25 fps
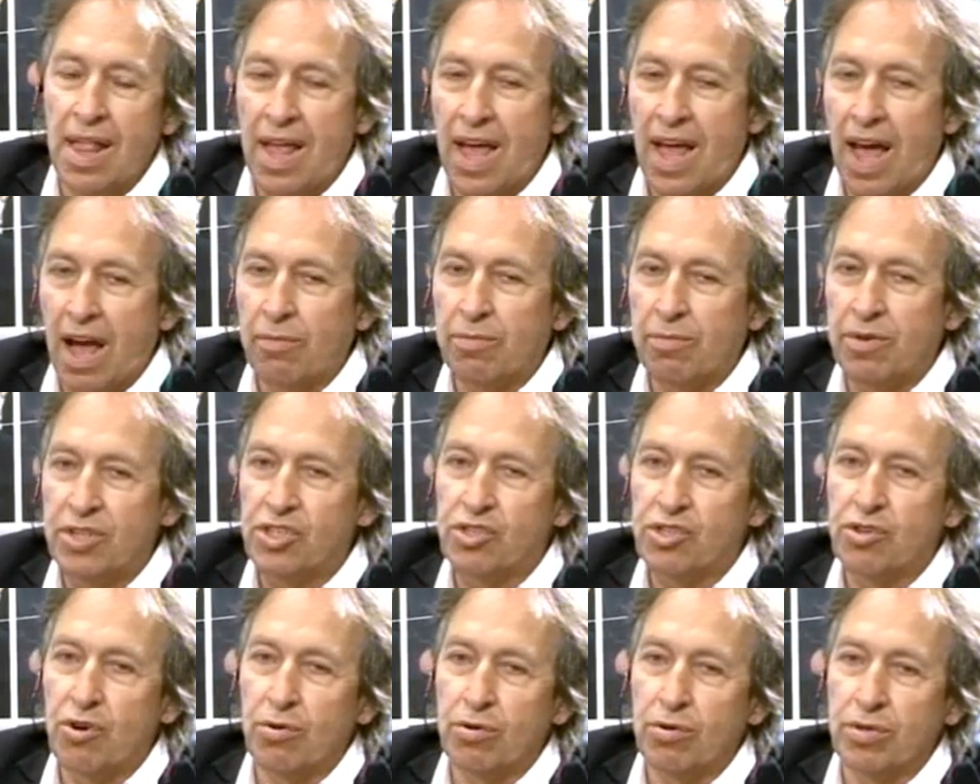and which
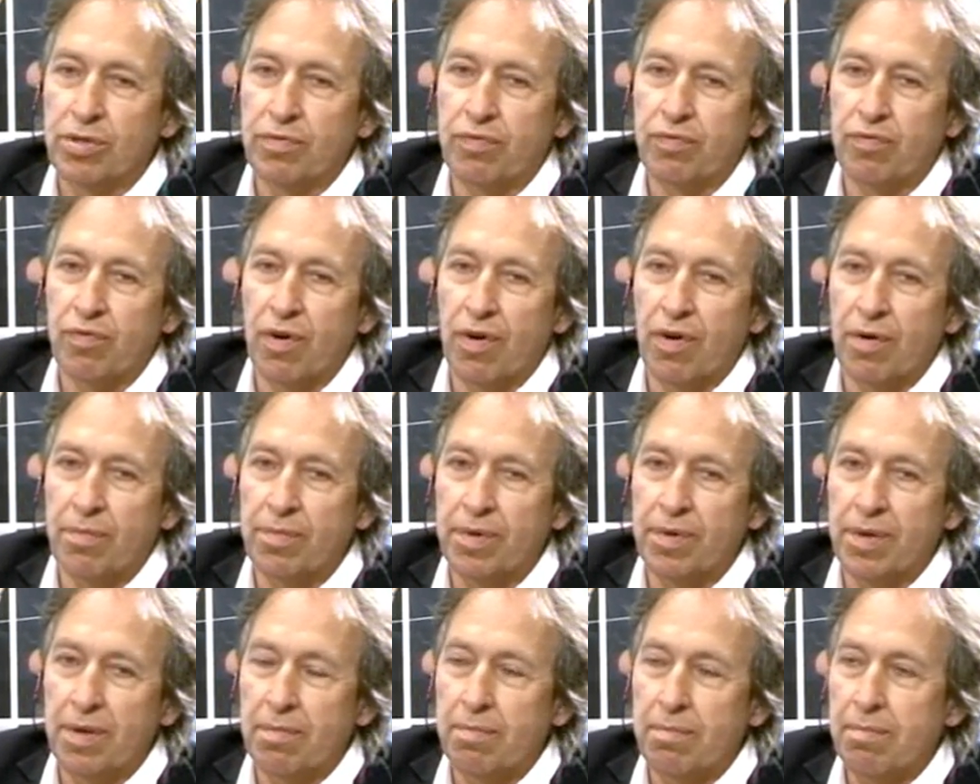goes
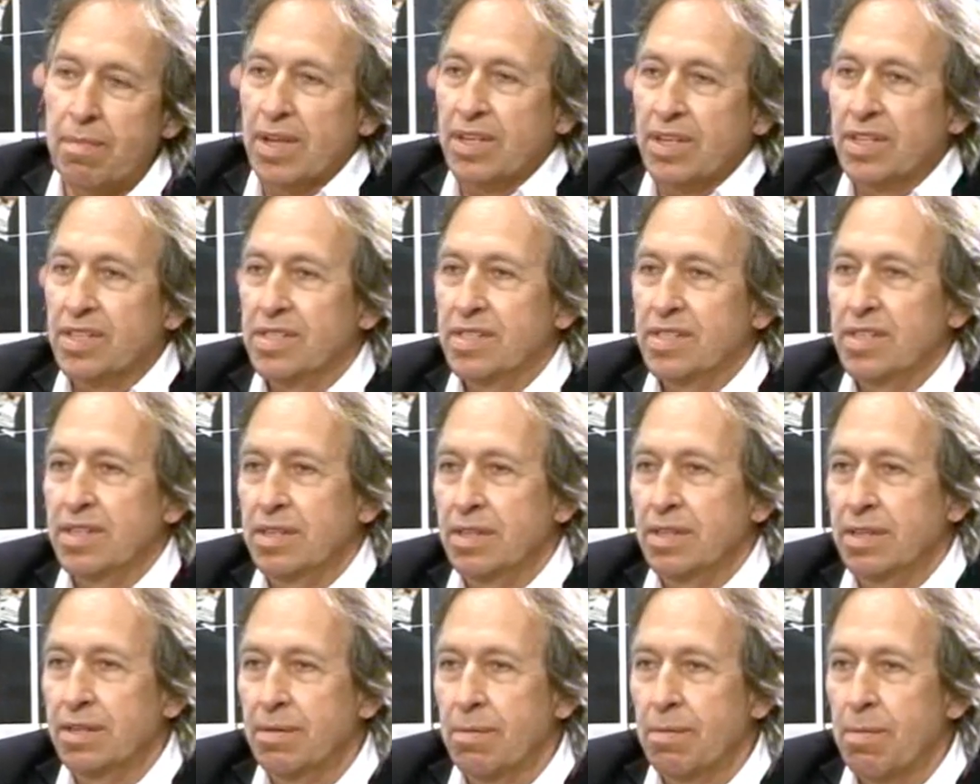from
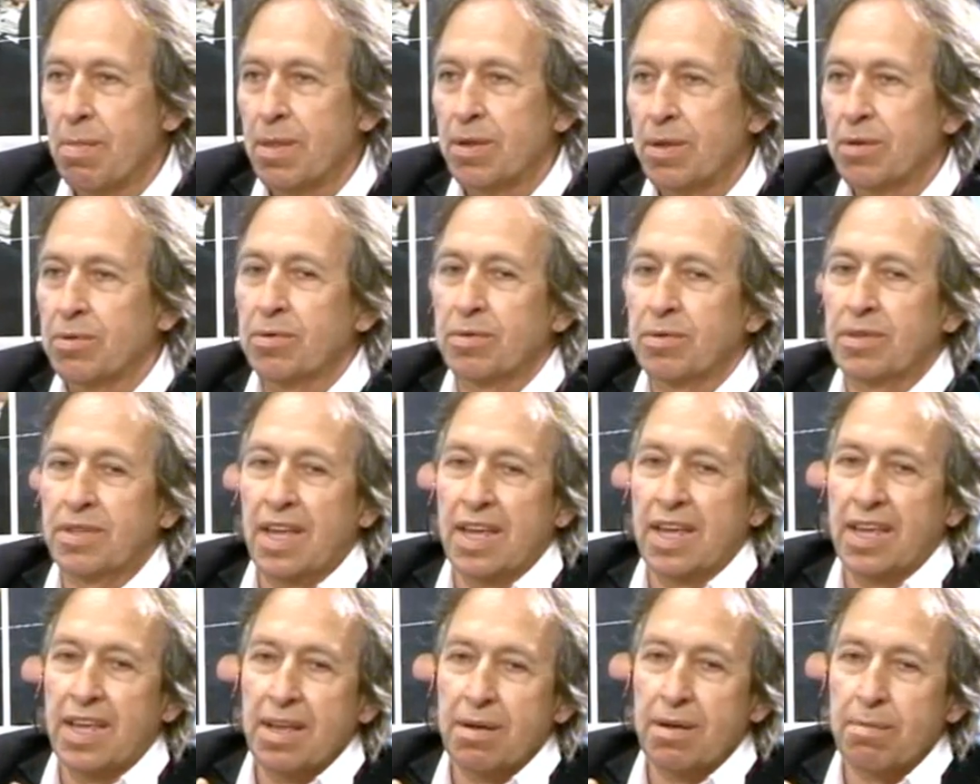medicine,
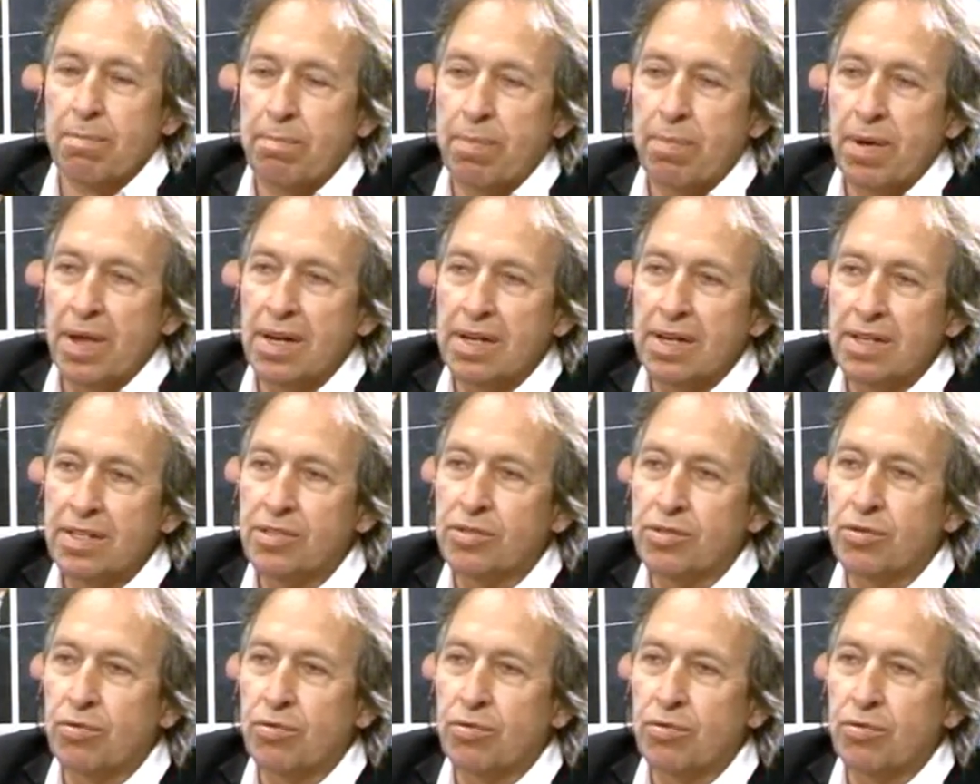taking pills to